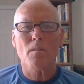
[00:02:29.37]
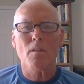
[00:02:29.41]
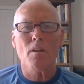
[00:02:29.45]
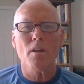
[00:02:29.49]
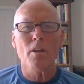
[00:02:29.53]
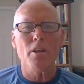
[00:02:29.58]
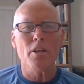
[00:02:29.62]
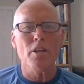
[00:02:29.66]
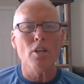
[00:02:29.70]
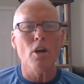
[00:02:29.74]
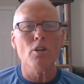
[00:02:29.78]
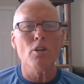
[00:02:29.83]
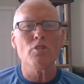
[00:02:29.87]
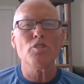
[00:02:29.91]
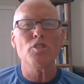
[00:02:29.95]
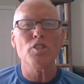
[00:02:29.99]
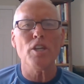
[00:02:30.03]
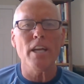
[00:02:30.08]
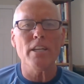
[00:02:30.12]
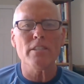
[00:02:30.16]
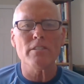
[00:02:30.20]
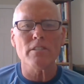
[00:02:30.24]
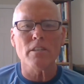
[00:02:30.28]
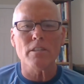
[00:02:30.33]
You know,
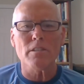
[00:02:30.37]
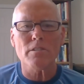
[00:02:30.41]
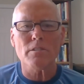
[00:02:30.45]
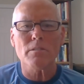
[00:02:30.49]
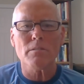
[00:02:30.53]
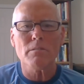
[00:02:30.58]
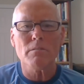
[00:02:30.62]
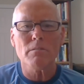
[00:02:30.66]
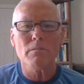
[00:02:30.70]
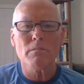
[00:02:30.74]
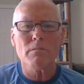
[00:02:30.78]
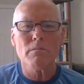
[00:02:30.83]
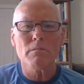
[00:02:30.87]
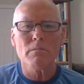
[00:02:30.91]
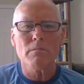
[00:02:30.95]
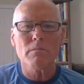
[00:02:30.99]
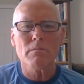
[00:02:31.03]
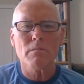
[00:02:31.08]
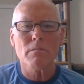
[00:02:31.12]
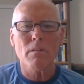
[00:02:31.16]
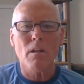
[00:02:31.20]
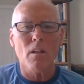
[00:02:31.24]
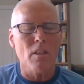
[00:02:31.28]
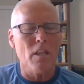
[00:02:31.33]
Jesus
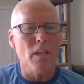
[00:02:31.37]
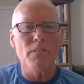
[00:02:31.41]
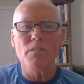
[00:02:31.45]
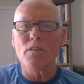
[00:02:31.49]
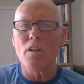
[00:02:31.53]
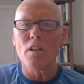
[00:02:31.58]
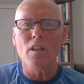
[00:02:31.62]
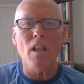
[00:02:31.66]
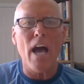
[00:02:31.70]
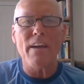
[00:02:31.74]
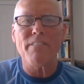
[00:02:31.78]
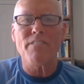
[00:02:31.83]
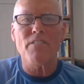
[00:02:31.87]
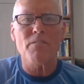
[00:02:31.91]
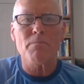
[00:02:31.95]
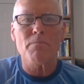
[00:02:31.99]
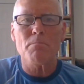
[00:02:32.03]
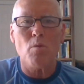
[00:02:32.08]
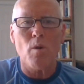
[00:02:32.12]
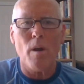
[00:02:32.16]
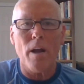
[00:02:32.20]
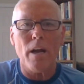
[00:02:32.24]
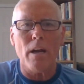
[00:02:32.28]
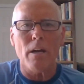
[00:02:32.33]
lived a life of
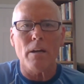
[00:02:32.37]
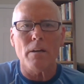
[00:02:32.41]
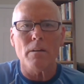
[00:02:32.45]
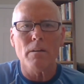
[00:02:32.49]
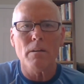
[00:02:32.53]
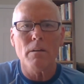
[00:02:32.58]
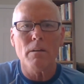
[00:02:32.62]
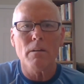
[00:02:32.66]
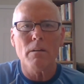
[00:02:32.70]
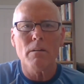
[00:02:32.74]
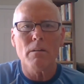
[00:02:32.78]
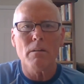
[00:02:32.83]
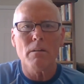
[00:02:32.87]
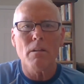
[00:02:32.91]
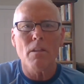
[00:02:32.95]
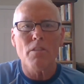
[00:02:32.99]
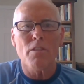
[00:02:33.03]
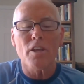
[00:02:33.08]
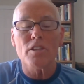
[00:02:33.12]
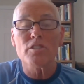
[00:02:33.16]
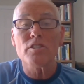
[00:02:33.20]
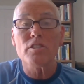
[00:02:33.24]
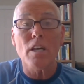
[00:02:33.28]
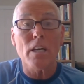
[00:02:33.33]
prayer.
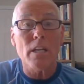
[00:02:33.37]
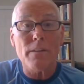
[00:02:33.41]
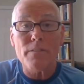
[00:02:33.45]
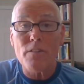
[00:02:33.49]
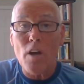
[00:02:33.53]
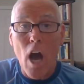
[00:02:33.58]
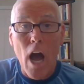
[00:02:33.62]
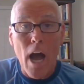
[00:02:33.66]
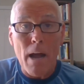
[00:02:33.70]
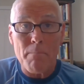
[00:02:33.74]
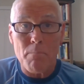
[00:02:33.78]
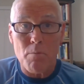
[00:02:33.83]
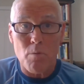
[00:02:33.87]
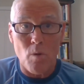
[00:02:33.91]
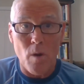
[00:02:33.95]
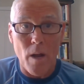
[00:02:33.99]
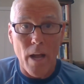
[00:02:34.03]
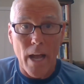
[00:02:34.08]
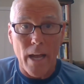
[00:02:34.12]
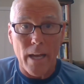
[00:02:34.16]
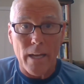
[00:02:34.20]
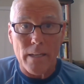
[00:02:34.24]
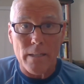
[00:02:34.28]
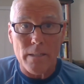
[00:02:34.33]
The Son of God
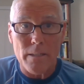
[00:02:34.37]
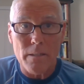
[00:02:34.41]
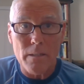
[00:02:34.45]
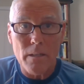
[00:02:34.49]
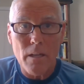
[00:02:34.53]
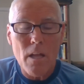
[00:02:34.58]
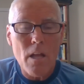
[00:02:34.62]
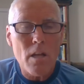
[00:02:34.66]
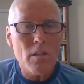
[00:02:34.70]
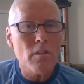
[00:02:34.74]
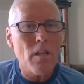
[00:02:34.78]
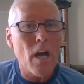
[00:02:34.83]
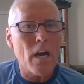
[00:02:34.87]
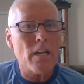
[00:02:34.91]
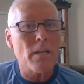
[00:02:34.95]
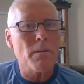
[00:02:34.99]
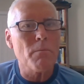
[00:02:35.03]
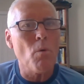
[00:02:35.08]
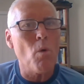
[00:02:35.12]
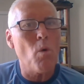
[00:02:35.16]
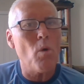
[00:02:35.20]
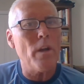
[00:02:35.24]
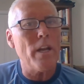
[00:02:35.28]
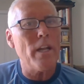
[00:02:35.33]
prayed. Not a
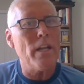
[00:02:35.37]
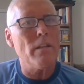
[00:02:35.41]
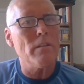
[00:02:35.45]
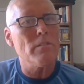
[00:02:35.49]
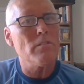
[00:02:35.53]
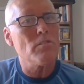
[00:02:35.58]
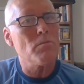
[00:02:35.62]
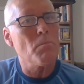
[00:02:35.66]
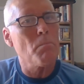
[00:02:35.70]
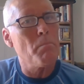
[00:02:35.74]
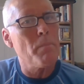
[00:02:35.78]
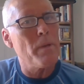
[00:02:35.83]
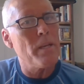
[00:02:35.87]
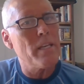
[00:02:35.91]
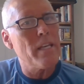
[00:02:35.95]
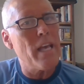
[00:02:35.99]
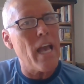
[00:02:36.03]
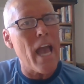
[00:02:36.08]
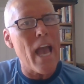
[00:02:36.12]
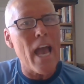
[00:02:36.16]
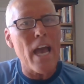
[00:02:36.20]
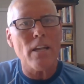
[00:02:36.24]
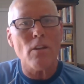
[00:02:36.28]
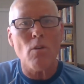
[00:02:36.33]
morning
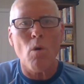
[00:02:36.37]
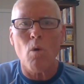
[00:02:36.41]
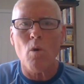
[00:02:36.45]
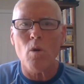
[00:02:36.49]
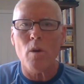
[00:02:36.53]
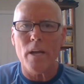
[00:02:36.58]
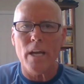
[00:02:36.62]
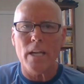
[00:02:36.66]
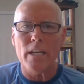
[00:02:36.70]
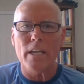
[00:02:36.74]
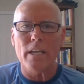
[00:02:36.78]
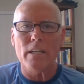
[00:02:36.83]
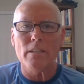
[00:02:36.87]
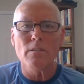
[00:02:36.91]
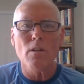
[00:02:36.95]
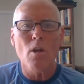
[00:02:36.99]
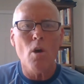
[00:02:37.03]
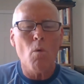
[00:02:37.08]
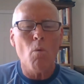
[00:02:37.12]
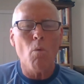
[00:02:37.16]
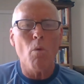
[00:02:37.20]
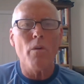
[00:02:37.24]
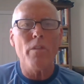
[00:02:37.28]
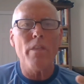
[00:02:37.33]
began or ended
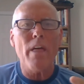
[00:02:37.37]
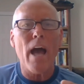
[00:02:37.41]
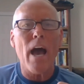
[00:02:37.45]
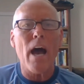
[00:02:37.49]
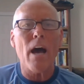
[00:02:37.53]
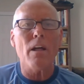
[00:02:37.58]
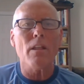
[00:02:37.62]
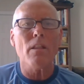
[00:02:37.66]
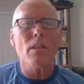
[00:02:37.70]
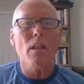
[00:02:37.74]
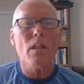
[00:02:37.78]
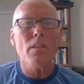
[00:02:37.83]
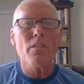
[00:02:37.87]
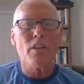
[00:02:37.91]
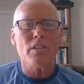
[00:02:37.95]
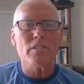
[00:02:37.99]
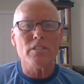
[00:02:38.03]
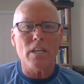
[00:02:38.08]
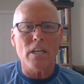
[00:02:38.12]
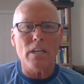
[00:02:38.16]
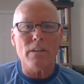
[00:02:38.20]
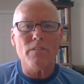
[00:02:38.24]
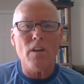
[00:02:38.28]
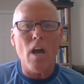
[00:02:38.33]
without the
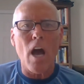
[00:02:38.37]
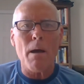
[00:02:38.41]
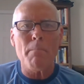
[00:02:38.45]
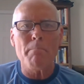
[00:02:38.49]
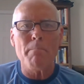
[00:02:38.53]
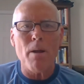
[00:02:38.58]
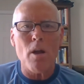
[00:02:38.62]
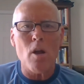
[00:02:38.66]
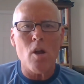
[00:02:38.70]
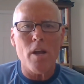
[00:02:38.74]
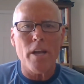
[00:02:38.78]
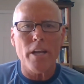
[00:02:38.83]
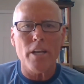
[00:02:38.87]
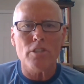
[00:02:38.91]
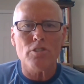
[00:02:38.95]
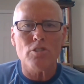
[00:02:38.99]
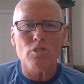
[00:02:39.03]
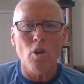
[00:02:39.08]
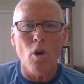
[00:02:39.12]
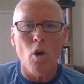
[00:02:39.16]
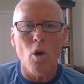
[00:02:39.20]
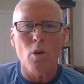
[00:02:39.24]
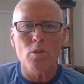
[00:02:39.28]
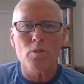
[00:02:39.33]
Son of God bearing a
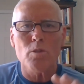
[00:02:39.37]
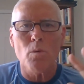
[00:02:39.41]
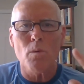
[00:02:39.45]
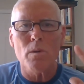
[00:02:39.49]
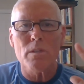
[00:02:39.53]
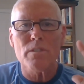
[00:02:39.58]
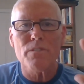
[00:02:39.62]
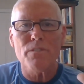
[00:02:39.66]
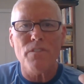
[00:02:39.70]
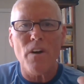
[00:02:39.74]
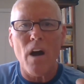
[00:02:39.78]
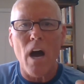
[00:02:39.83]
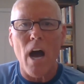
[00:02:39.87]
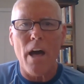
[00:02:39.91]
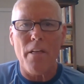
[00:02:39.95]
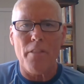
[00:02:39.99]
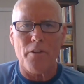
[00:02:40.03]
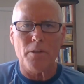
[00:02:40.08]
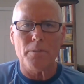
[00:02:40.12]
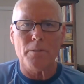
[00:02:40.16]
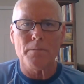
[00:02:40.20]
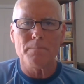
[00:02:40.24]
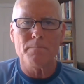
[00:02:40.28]
soul to His Father.